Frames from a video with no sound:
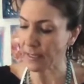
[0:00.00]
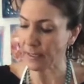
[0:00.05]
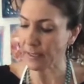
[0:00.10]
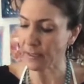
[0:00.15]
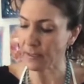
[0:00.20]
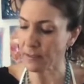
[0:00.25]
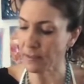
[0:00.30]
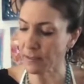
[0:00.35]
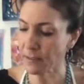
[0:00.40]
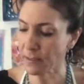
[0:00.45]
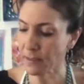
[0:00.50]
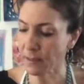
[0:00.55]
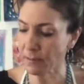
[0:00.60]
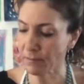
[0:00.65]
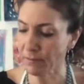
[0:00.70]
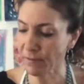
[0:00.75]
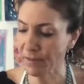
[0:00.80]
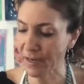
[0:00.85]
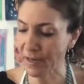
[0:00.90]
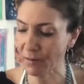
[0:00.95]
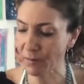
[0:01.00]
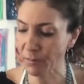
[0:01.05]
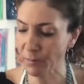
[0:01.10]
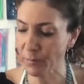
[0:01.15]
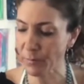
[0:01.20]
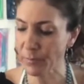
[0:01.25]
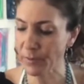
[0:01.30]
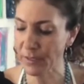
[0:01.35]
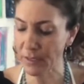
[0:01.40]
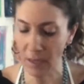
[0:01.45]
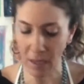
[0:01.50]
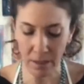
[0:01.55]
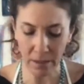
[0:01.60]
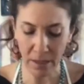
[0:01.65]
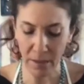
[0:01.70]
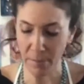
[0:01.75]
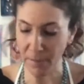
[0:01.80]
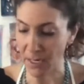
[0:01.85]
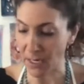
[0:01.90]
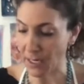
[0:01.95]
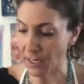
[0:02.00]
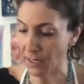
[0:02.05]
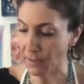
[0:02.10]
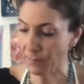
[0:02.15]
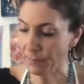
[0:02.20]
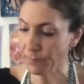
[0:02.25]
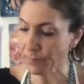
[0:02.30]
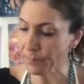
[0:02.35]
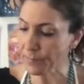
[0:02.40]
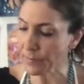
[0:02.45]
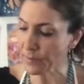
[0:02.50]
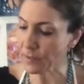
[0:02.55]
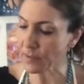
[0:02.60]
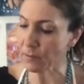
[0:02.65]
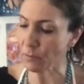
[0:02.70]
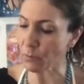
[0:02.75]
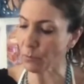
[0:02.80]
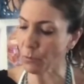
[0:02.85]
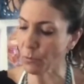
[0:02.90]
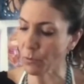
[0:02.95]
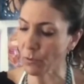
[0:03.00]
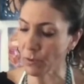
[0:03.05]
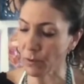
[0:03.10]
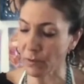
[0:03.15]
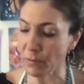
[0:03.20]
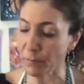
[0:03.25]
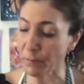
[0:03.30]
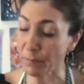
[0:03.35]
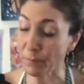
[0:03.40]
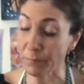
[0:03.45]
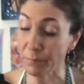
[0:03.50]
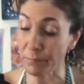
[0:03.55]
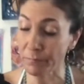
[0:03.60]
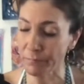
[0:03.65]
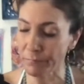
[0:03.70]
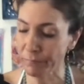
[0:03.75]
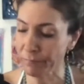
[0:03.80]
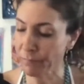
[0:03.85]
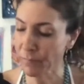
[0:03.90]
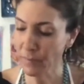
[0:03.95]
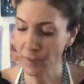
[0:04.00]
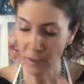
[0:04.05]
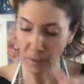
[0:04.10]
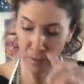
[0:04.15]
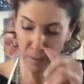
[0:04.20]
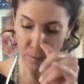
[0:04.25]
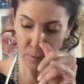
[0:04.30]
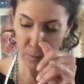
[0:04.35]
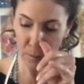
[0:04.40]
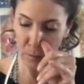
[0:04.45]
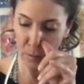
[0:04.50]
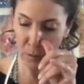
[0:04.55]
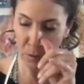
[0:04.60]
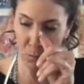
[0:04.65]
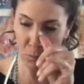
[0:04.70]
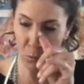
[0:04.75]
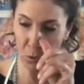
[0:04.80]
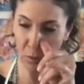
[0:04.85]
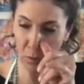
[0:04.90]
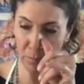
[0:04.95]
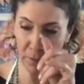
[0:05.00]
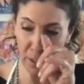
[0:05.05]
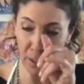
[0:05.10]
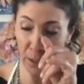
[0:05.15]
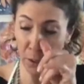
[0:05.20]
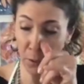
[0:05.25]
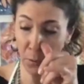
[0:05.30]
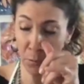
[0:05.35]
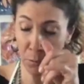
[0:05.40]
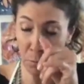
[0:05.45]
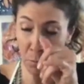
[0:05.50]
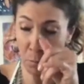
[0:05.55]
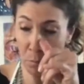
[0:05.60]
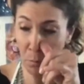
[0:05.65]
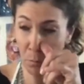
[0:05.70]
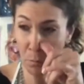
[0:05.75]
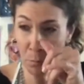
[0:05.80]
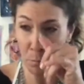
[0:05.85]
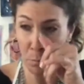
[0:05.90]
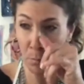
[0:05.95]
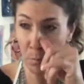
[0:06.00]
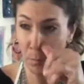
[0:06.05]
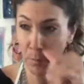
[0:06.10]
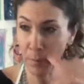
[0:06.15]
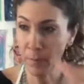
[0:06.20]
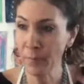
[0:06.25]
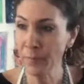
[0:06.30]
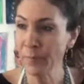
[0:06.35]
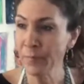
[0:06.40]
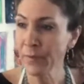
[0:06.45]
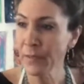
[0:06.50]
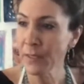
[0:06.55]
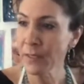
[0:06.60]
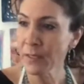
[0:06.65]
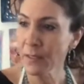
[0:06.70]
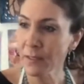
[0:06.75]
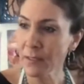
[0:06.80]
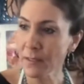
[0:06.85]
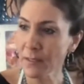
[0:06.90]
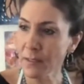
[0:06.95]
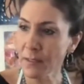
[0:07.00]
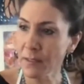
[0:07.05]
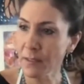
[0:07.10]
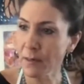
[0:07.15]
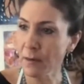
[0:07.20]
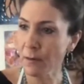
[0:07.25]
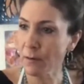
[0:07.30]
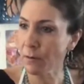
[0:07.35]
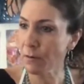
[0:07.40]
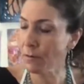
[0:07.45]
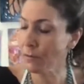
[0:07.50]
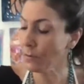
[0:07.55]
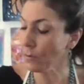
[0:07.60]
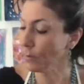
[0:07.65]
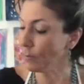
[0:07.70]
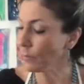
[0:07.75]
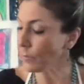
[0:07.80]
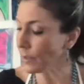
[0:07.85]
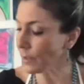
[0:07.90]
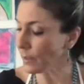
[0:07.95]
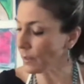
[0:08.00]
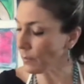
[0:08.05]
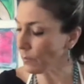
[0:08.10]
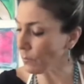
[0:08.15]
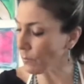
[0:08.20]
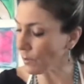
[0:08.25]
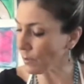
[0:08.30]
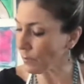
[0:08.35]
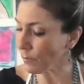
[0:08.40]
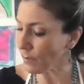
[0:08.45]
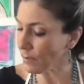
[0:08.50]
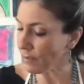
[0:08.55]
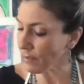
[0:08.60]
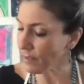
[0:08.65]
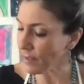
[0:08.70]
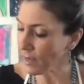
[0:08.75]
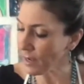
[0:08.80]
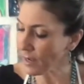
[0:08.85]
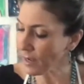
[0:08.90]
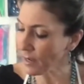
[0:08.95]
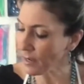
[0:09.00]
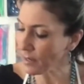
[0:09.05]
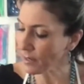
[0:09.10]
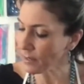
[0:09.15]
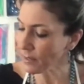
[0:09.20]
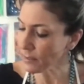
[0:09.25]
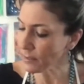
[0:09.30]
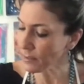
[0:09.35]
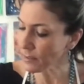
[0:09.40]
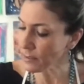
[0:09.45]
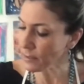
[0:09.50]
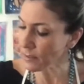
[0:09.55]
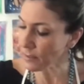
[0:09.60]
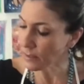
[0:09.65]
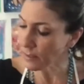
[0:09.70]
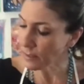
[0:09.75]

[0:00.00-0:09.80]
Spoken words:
like a sunflower, but not lemony. It's a warm yellow. So I'm gonna work with that.